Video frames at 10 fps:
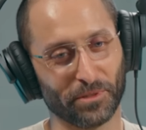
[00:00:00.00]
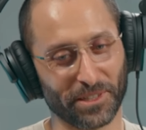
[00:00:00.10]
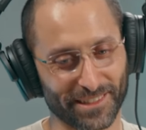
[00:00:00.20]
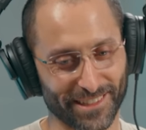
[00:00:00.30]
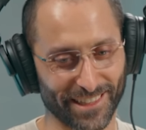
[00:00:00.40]
put
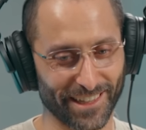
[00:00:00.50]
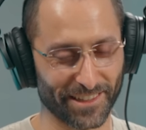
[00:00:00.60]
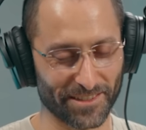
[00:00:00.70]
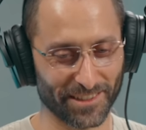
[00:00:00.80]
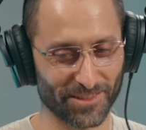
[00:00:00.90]
it
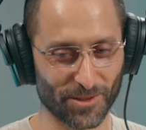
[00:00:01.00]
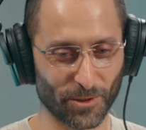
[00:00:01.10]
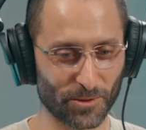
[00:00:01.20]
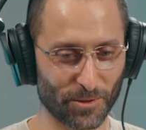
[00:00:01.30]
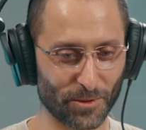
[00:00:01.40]
together, because
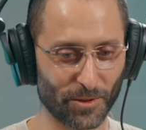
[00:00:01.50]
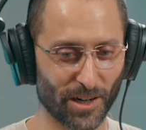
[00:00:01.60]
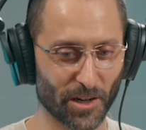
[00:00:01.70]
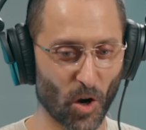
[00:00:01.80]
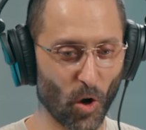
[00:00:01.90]
those two
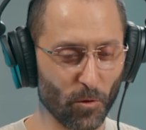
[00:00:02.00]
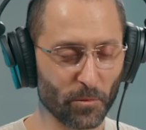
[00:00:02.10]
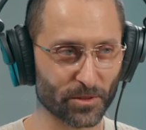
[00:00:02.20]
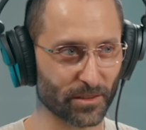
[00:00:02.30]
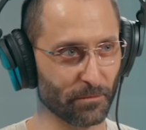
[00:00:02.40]
are
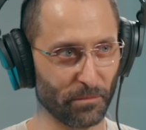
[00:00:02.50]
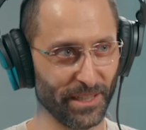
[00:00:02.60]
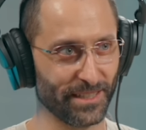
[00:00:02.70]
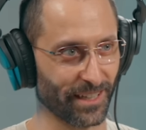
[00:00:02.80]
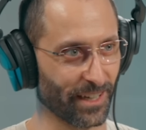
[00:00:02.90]
almost
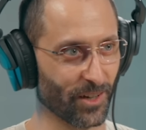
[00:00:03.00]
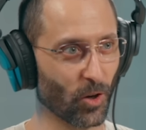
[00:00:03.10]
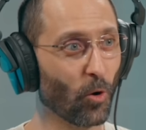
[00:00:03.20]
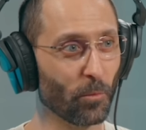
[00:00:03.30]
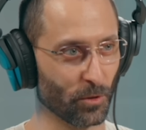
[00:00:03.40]
competing,
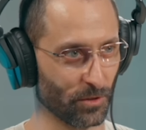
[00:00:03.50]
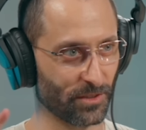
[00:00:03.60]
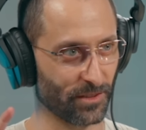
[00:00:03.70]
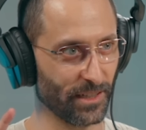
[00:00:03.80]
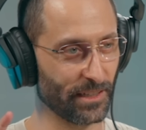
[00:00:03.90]

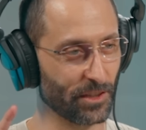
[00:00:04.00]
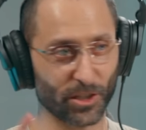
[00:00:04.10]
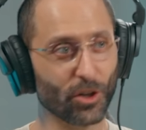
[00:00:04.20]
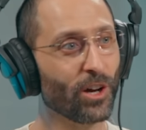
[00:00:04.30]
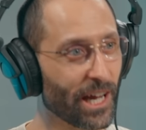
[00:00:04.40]
right?
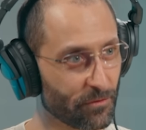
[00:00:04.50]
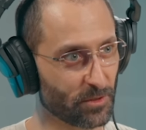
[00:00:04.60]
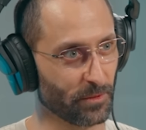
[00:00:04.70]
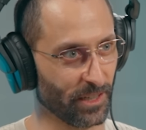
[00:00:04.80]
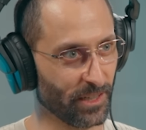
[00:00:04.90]
They don't have
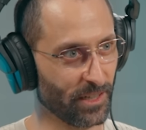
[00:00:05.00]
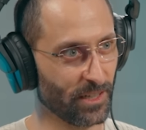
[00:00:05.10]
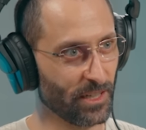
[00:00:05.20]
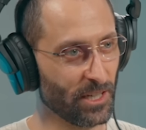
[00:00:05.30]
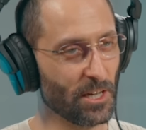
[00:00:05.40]
to be,
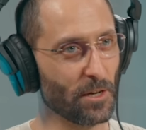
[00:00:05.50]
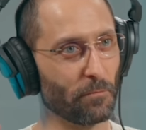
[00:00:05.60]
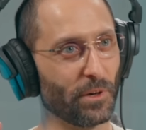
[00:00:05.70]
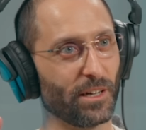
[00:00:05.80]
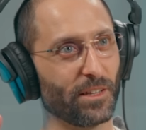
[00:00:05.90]
but